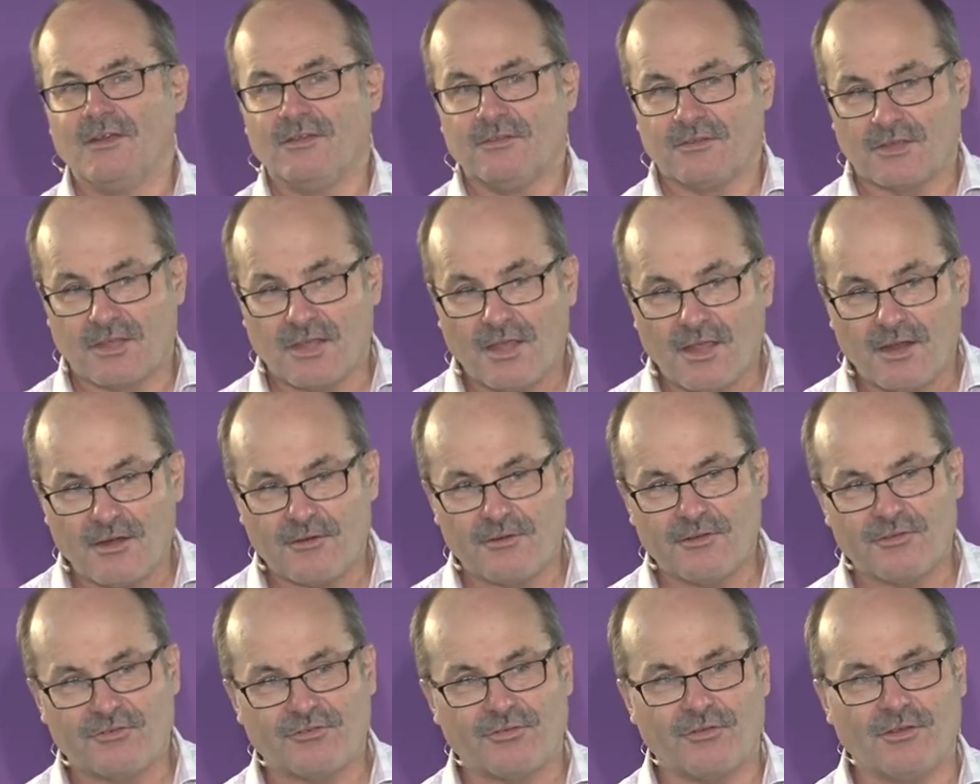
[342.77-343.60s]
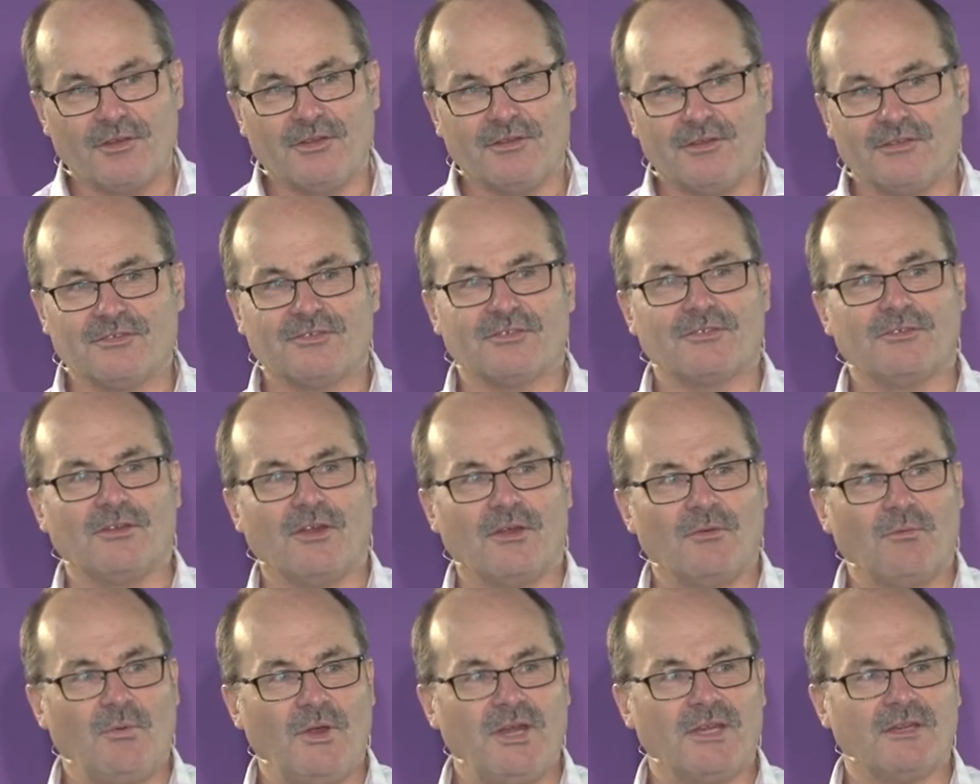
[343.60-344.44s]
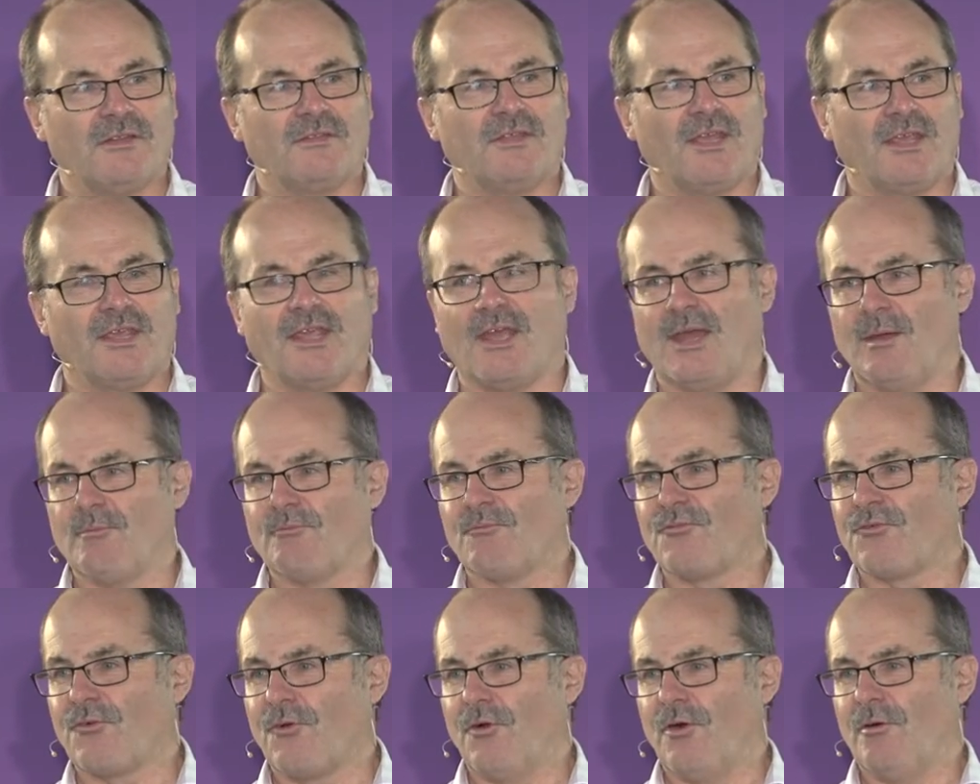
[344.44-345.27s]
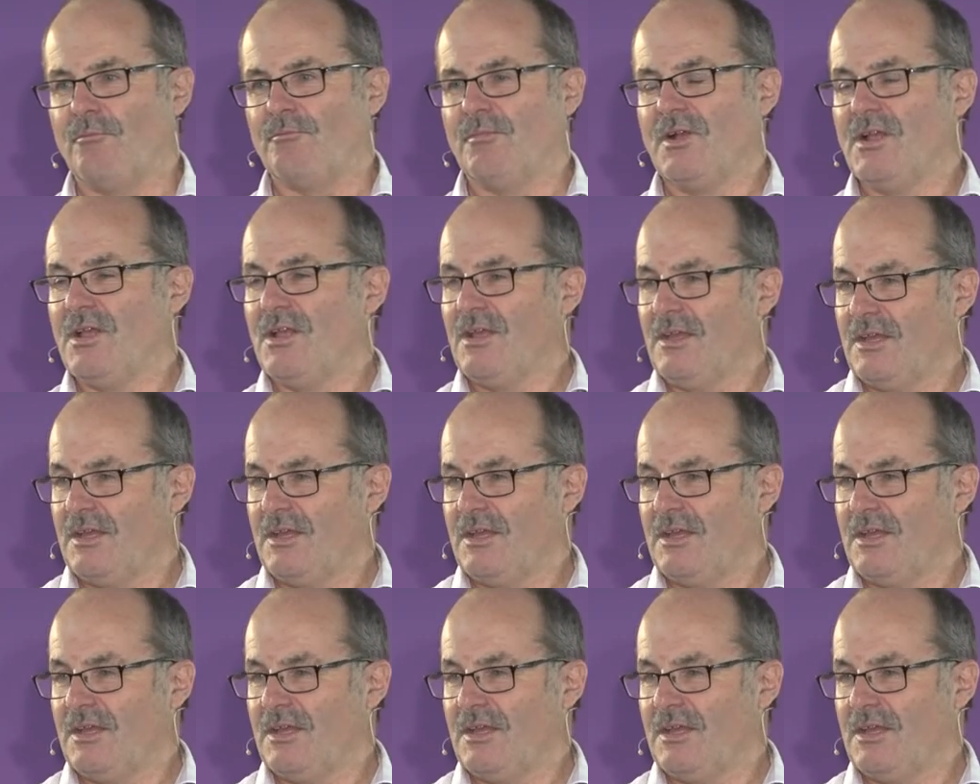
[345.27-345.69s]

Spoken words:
the kauri trees, you know, where did they come from